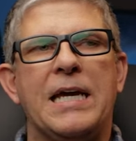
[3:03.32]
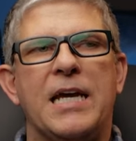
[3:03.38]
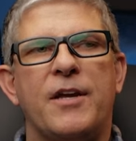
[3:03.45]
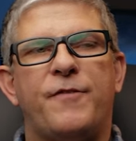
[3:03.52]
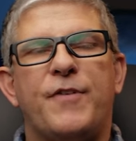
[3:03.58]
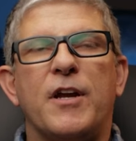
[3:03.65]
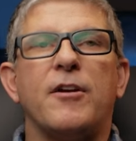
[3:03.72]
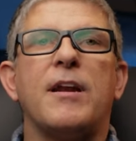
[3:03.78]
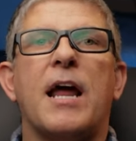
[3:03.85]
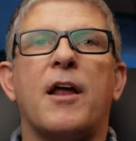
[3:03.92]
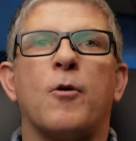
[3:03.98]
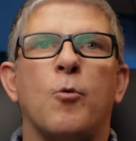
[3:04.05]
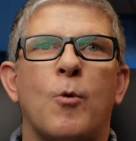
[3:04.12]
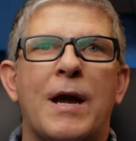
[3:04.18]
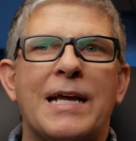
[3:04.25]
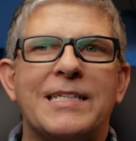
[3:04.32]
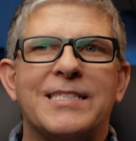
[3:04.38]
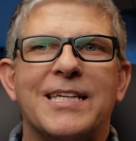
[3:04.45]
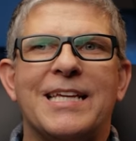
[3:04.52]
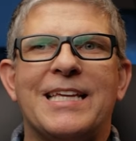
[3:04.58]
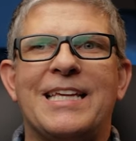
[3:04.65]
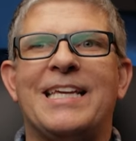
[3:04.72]
And figuring out a way
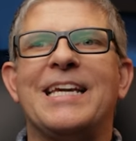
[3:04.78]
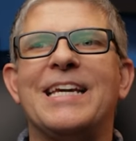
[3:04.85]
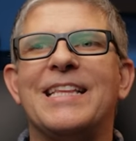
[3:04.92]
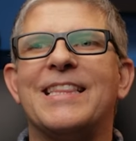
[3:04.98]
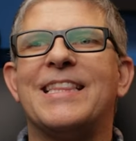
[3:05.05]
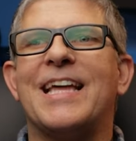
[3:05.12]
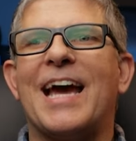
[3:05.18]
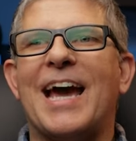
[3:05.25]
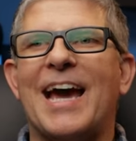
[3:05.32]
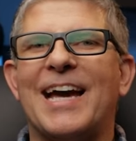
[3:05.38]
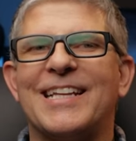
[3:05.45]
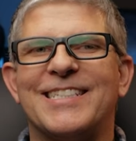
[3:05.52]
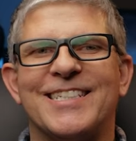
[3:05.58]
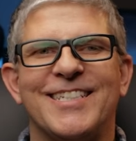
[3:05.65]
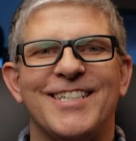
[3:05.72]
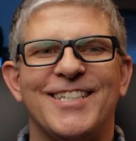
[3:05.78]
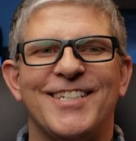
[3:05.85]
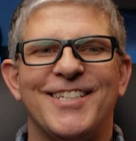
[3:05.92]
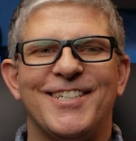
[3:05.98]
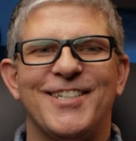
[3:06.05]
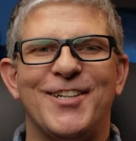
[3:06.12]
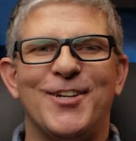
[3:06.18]
to get that,
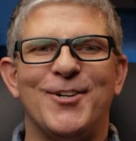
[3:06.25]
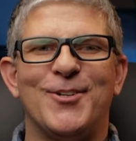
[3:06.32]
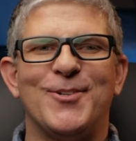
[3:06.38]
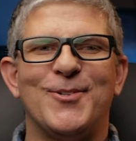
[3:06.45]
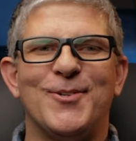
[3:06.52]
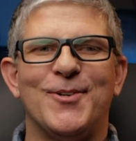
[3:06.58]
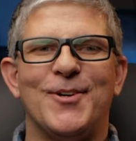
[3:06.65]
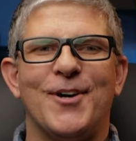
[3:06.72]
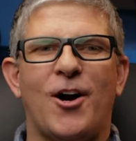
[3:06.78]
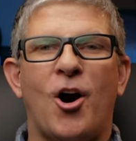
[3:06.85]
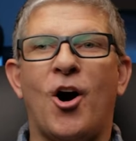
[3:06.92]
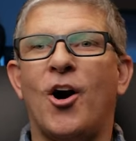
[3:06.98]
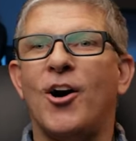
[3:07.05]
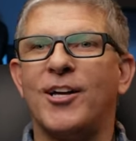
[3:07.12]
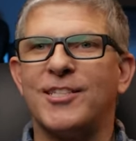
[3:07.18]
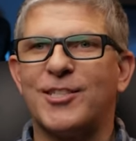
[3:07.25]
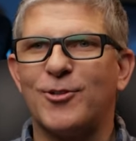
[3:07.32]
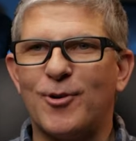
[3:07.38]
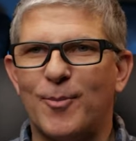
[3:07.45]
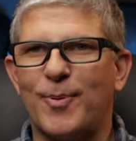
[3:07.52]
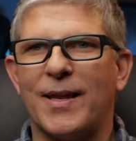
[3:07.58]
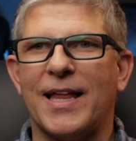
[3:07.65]
you know,
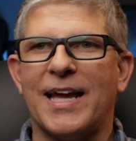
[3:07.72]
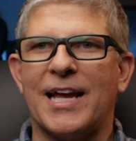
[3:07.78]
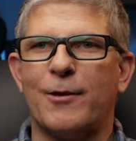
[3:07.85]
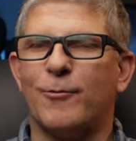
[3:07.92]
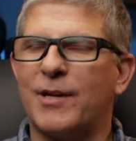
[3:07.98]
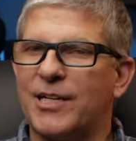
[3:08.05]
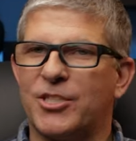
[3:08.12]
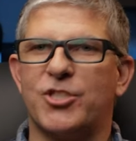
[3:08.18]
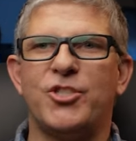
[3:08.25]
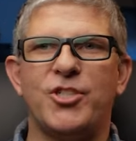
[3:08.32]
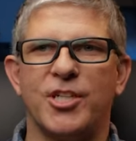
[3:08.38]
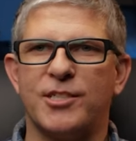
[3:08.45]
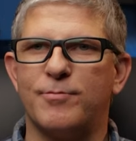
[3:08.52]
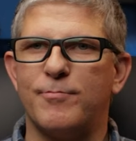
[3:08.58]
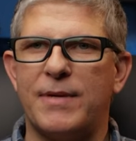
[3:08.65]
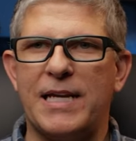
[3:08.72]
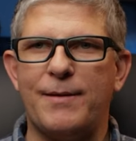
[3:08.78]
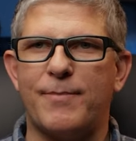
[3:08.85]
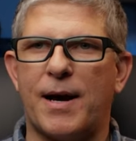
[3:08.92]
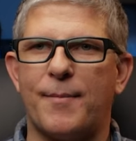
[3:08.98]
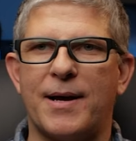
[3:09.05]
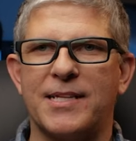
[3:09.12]
onto a plane when it's just me
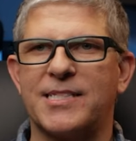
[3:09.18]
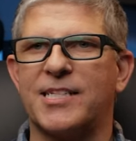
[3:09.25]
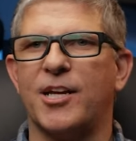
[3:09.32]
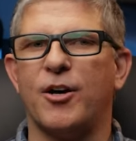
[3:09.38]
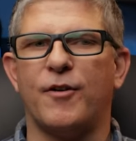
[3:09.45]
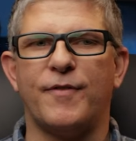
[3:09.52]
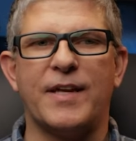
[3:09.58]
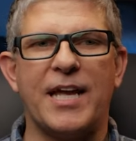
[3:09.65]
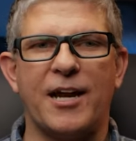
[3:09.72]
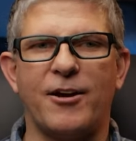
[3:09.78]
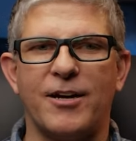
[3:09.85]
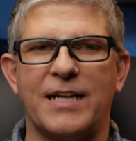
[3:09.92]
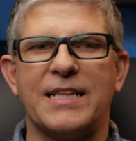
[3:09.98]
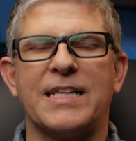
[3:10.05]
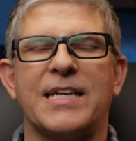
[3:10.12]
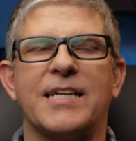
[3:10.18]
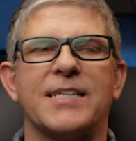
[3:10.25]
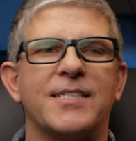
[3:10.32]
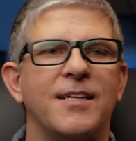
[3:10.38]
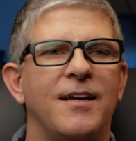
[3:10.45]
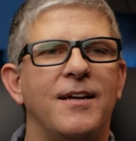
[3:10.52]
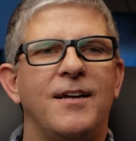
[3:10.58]
by myself carrying
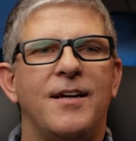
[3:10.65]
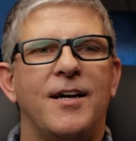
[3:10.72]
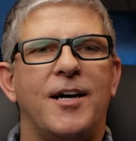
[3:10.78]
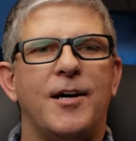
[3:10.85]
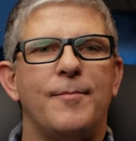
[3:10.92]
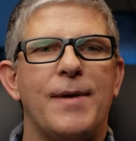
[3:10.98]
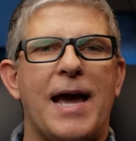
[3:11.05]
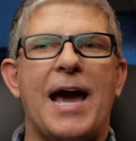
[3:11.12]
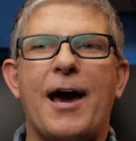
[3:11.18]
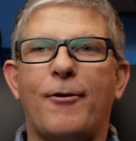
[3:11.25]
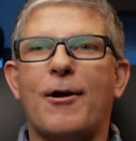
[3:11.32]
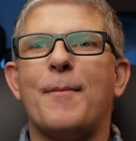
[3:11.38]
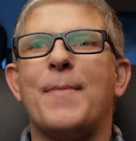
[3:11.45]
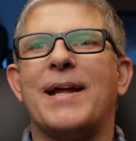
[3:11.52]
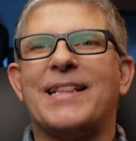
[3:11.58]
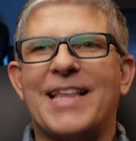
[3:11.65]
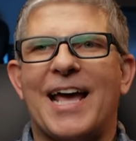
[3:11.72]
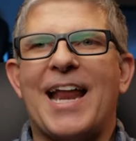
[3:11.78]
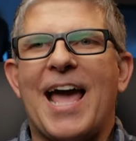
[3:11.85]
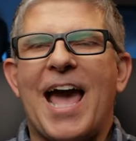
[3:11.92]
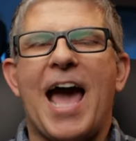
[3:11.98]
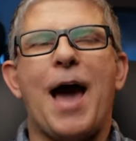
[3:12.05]
this. Um, how do I make
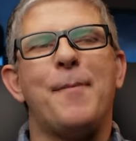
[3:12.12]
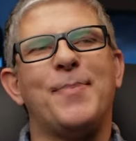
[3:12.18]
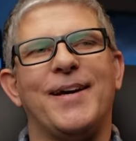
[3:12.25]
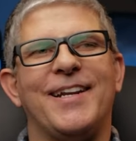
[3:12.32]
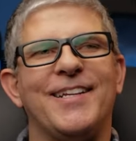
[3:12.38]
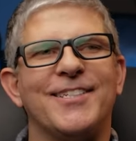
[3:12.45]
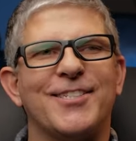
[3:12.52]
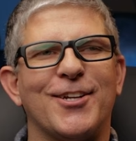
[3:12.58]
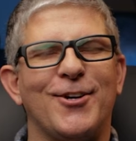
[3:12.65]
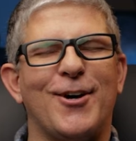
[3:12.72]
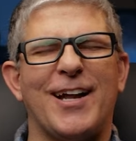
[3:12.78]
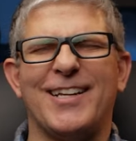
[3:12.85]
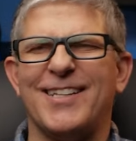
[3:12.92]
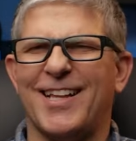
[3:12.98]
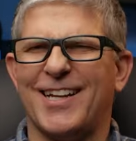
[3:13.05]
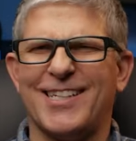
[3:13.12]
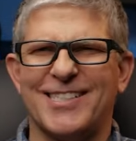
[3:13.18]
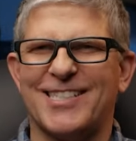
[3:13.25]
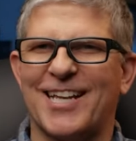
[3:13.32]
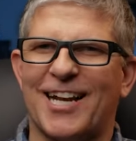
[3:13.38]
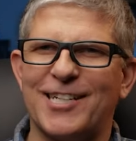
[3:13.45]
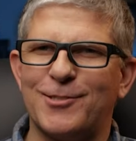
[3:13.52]
that happen? And so, I, like I
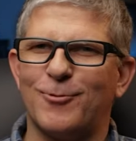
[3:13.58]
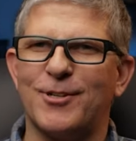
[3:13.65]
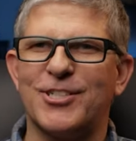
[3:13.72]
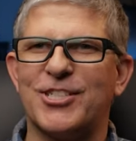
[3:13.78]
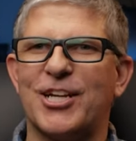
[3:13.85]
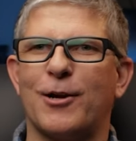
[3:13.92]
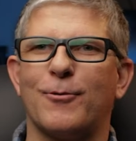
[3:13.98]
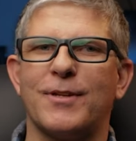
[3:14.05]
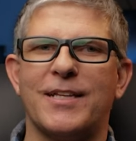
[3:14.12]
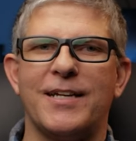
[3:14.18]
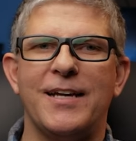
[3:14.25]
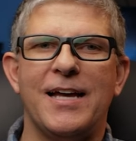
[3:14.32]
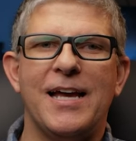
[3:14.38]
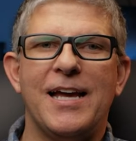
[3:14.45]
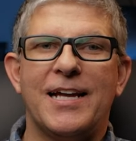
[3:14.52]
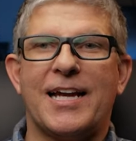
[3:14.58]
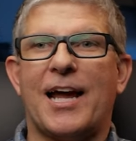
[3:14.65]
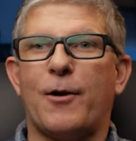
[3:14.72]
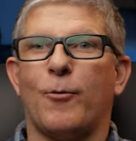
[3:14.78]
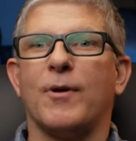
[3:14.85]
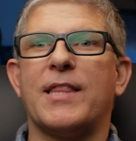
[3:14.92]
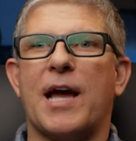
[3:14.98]
said, I just want to share with you
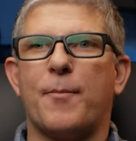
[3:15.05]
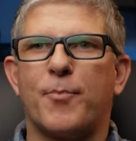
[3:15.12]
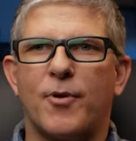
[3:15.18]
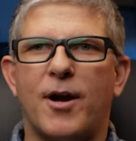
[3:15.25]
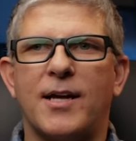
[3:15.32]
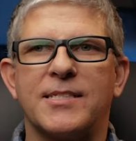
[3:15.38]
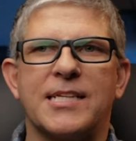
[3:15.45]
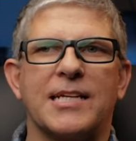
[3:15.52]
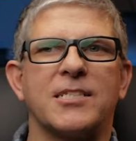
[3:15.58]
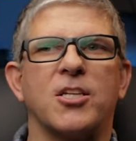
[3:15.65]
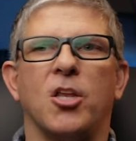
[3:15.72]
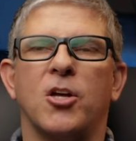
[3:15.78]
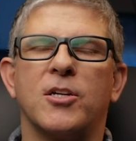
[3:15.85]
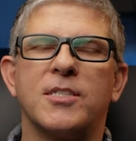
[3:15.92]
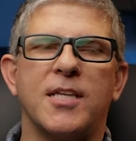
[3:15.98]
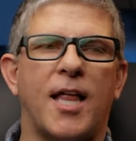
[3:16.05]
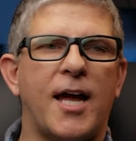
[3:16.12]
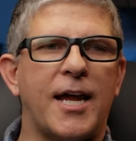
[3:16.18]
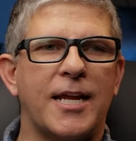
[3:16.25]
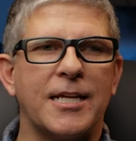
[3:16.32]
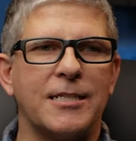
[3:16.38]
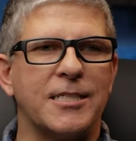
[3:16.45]
kind of what that process looks
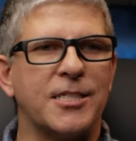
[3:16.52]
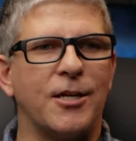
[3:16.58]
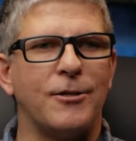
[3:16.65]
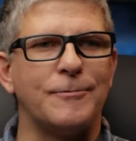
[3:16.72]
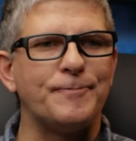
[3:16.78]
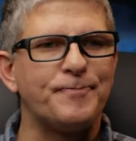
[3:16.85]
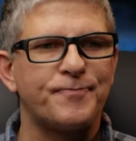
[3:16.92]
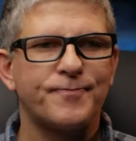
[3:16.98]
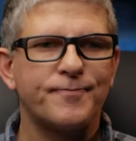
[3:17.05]
like. And so,